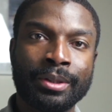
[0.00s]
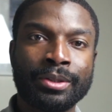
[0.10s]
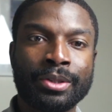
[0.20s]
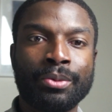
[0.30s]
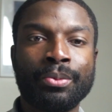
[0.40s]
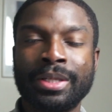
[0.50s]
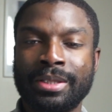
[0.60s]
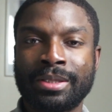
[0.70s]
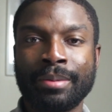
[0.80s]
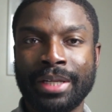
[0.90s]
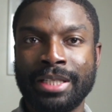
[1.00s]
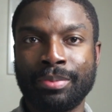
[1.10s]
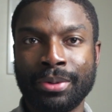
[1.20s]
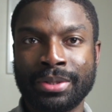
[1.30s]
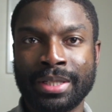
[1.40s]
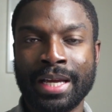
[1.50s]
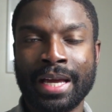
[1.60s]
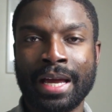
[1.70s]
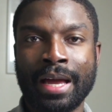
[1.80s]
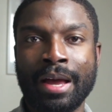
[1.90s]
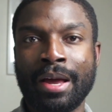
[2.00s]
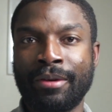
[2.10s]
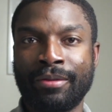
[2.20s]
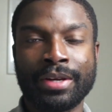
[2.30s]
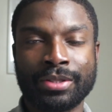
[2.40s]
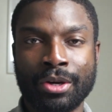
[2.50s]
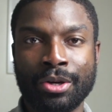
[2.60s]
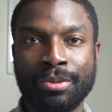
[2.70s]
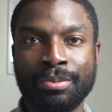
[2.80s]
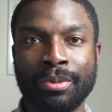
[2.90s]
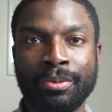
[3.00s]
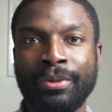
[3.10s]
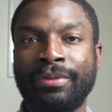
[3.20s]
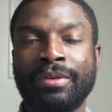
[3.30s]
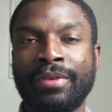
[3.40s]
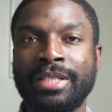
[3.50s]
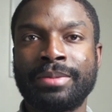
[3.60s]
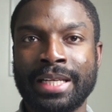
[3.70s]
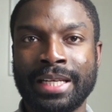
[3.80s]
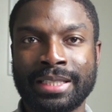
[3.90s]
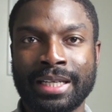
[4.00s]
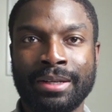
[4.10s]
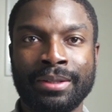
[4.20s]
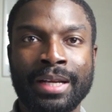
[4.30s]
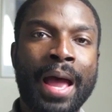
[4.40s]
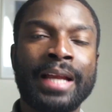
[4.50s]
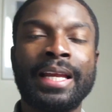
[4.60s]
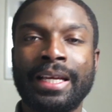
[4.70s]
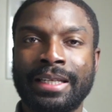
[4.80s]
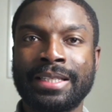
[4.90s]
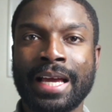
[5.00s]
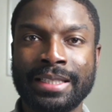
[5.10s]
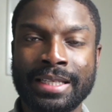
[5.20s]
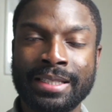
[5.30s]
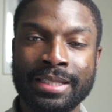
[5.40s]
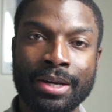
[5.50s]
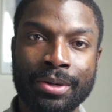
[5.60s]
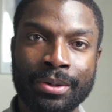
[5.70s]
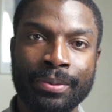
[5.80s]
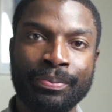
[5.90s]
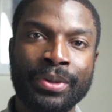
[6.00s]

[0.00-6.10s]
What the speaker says: so once somebody's bought a first home with the 30% discount and they decide to sell,